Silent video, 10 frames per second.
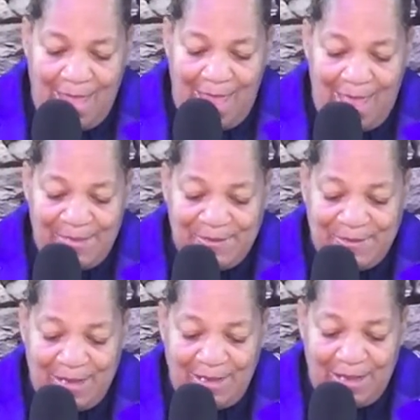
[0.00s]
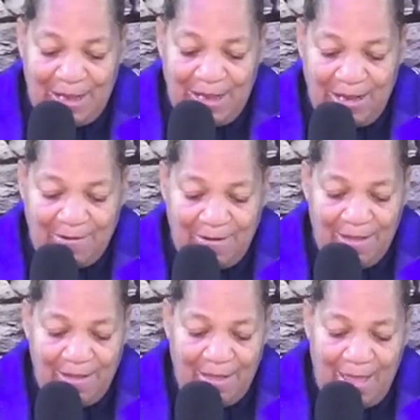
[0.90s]
and sit
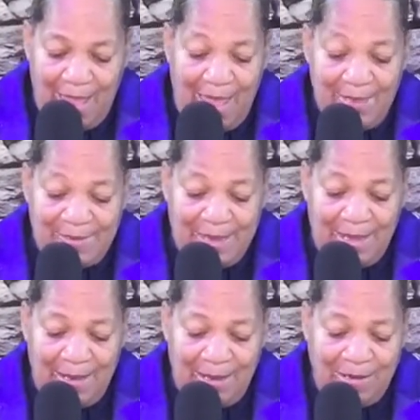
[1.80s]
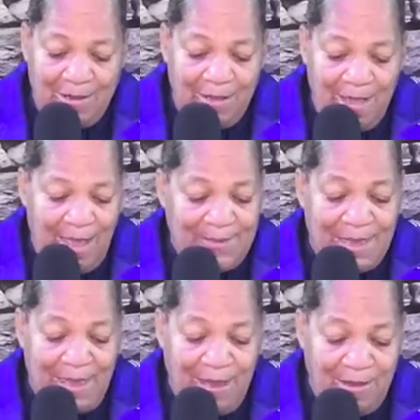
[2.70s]
here and said here and
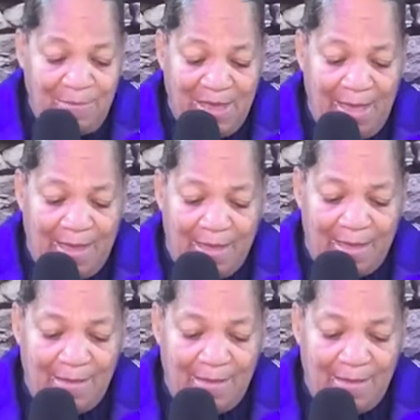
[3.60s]
said, Here am I.